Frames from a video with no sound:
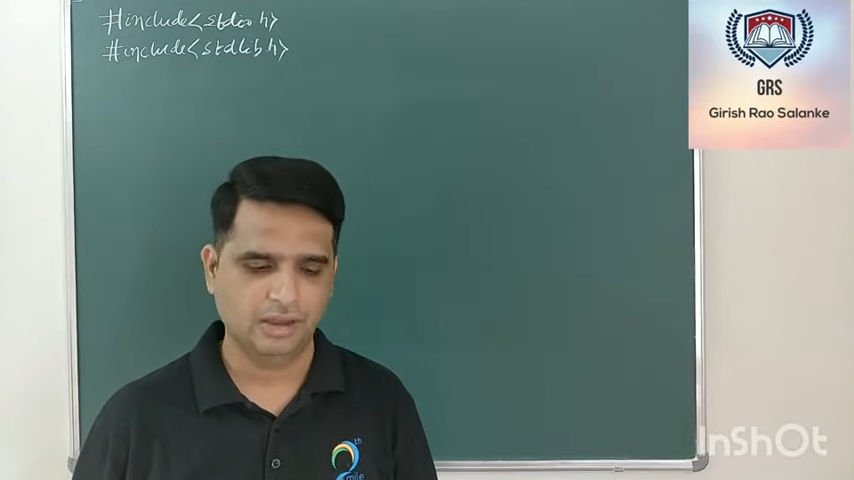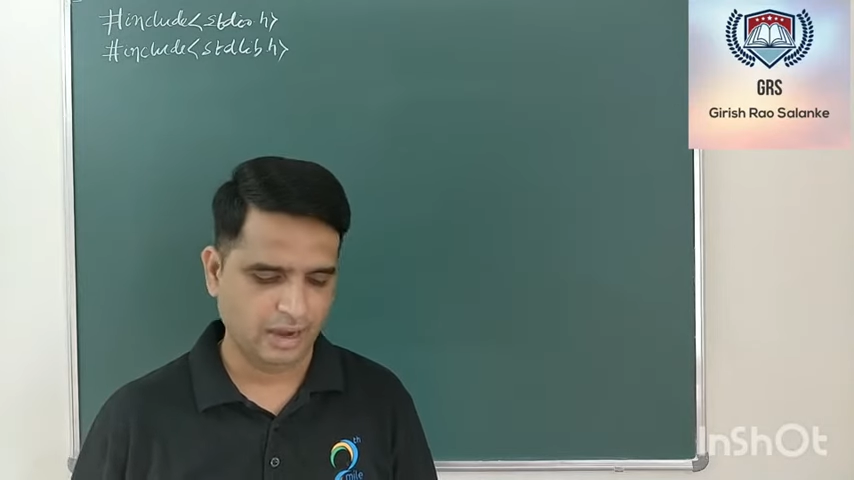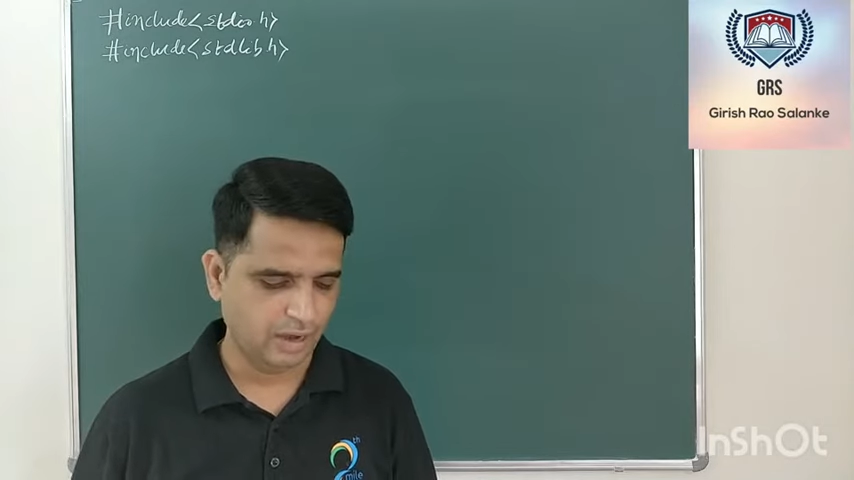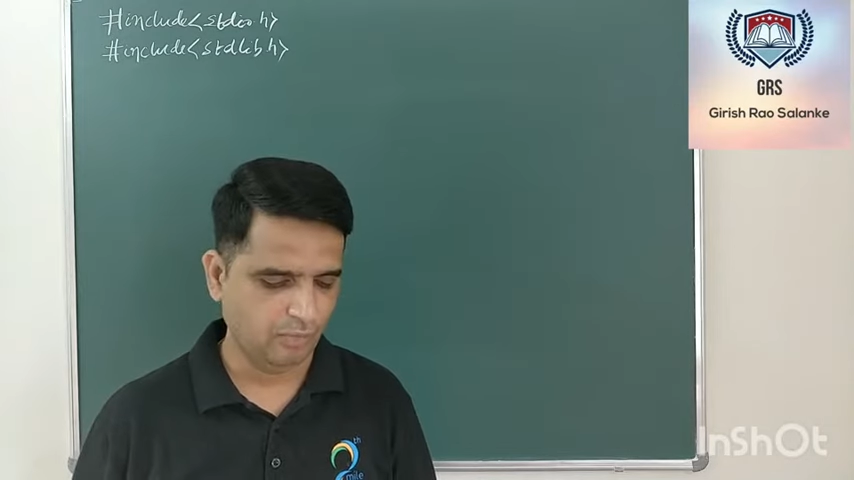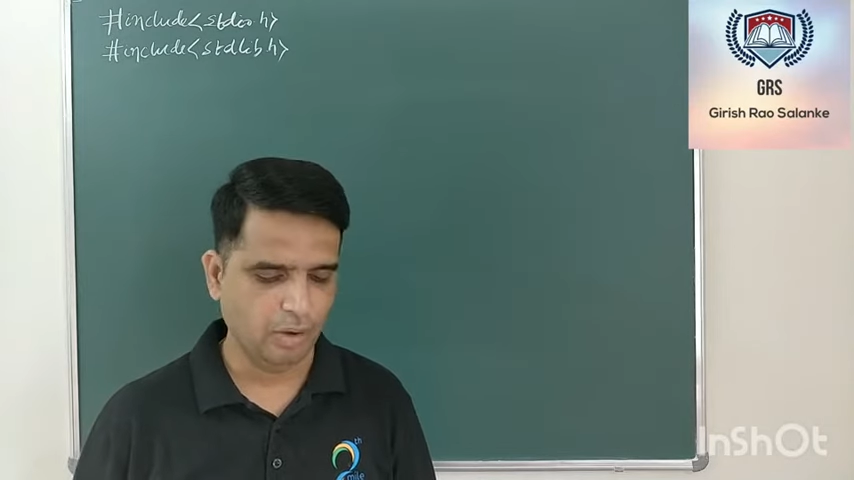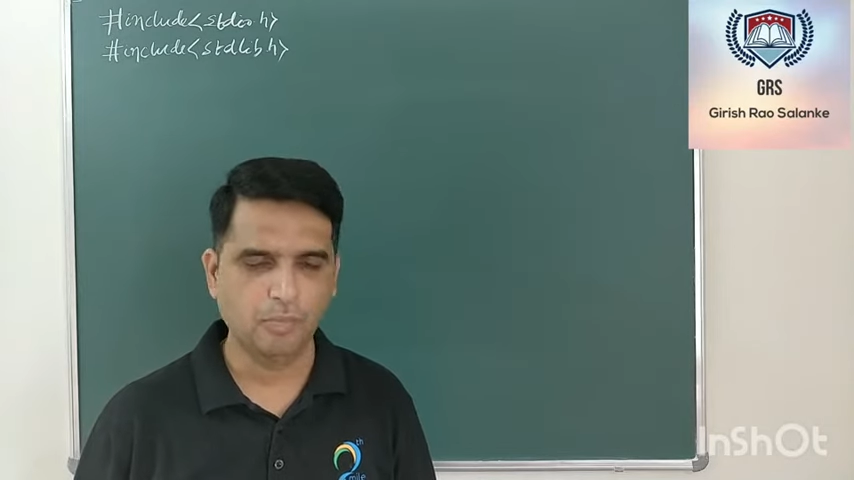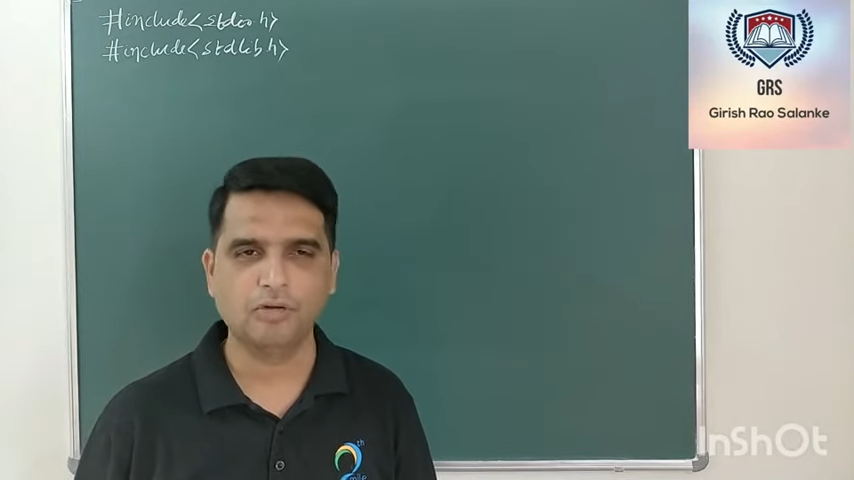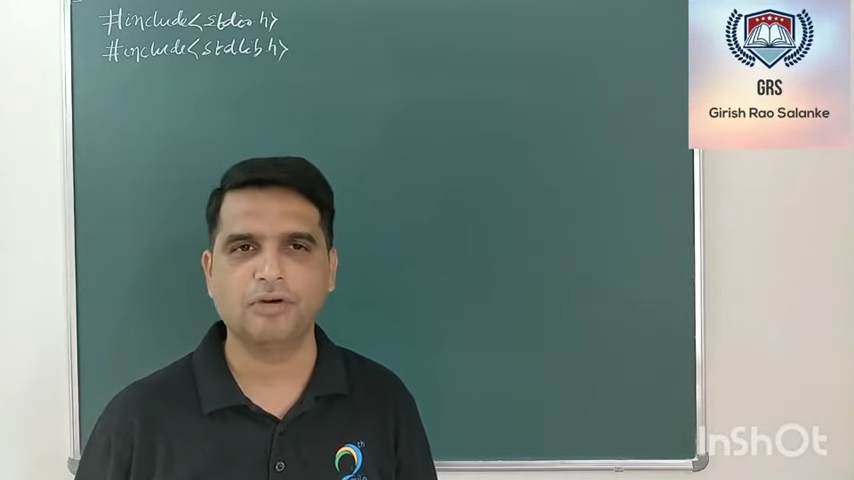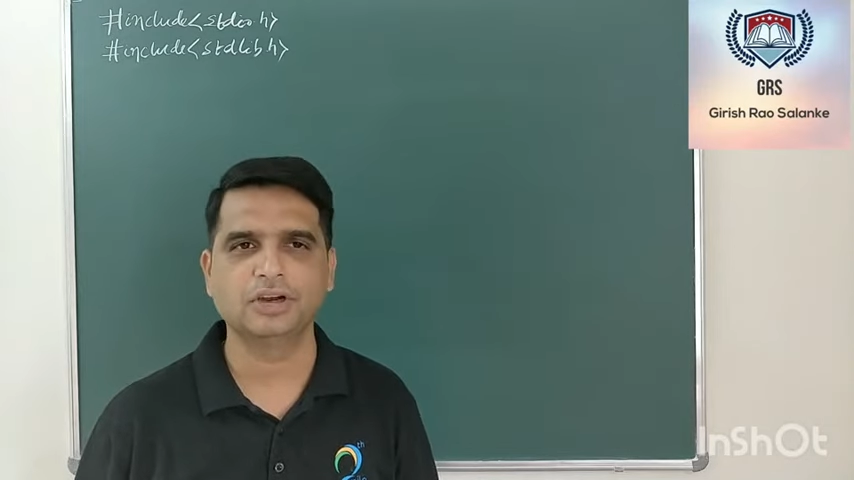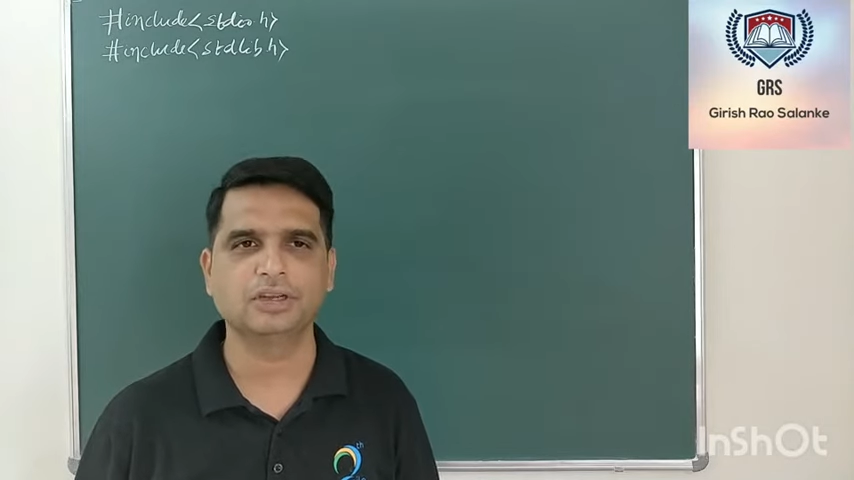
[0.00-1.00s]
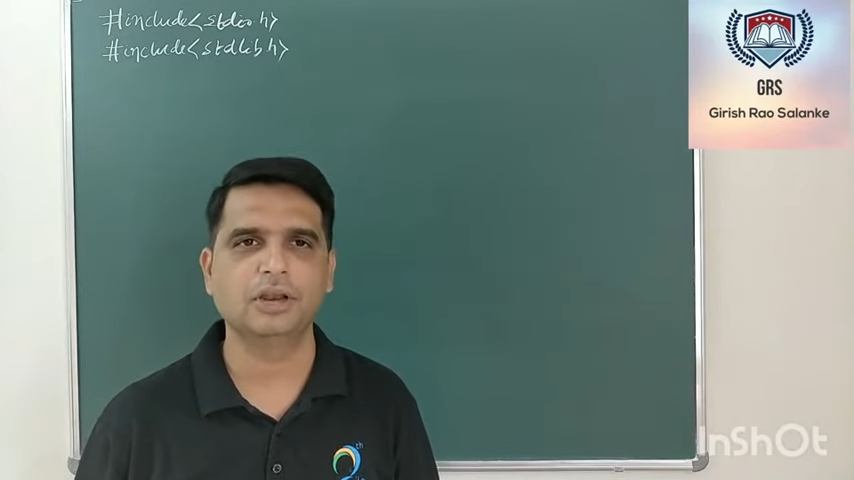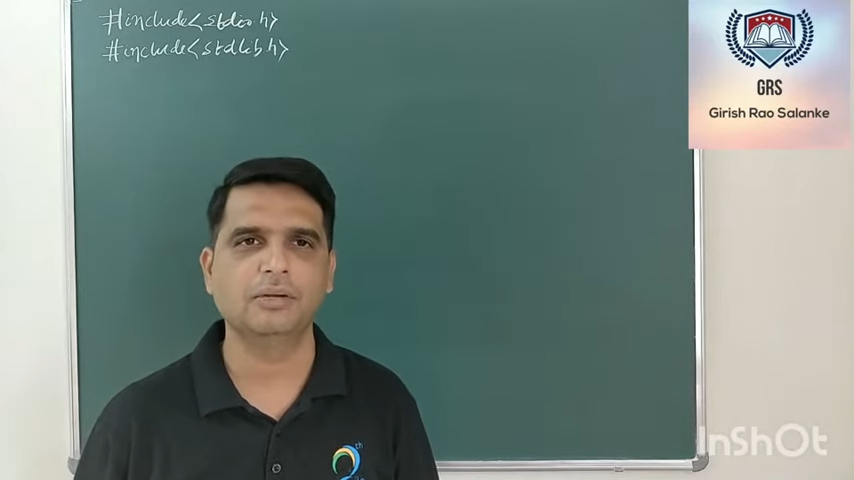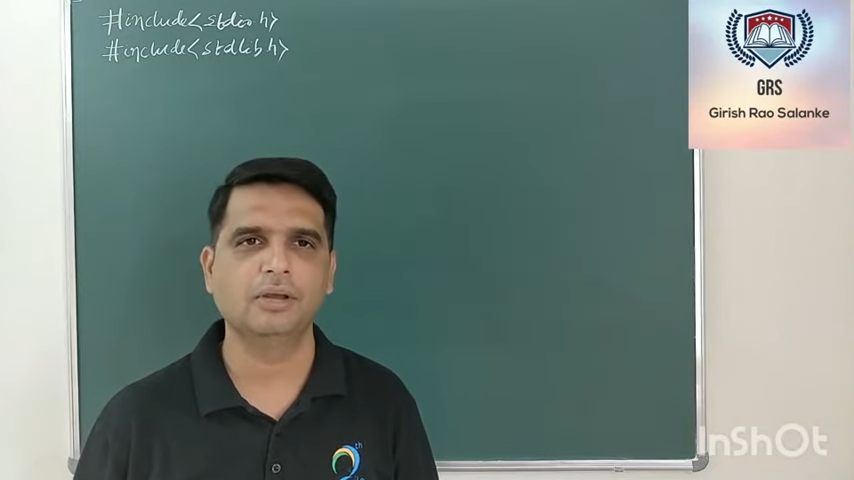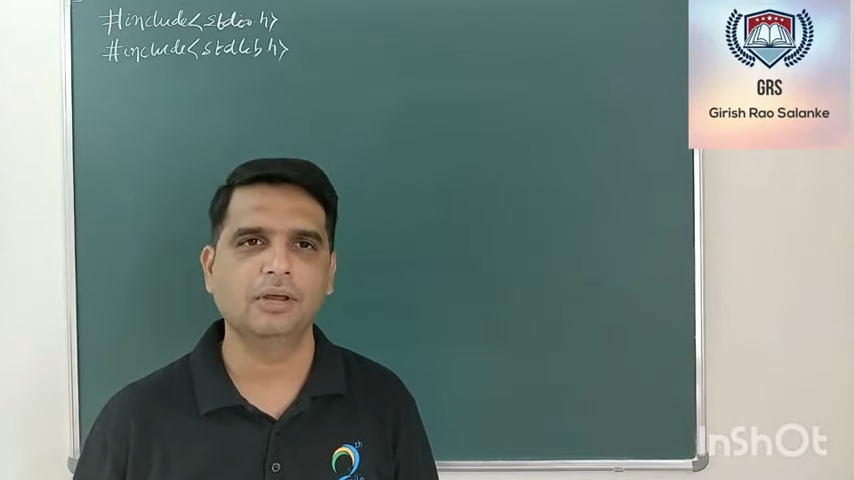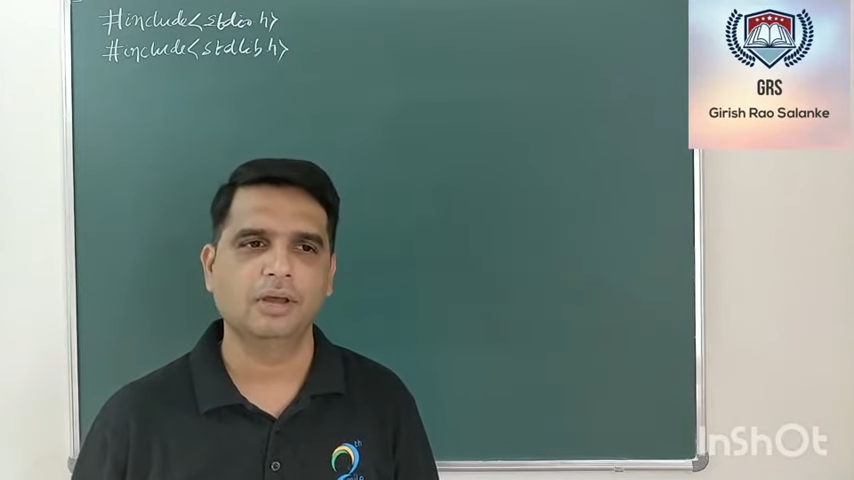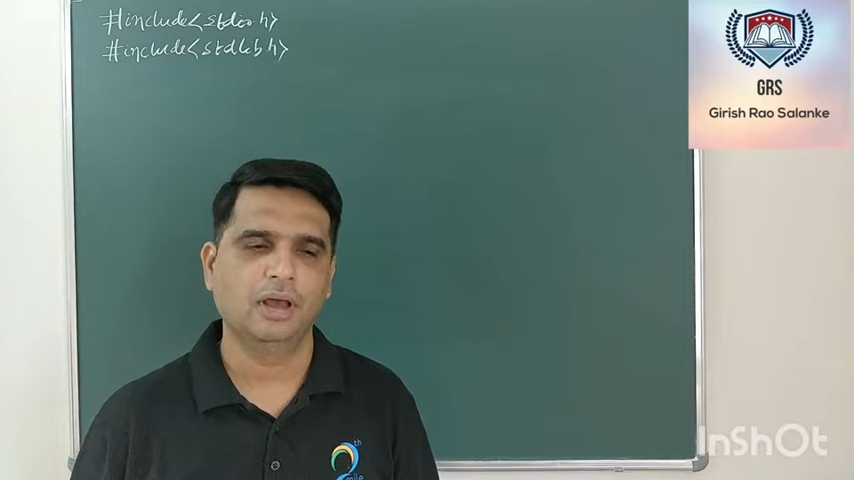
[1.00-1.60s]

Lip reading: and one more function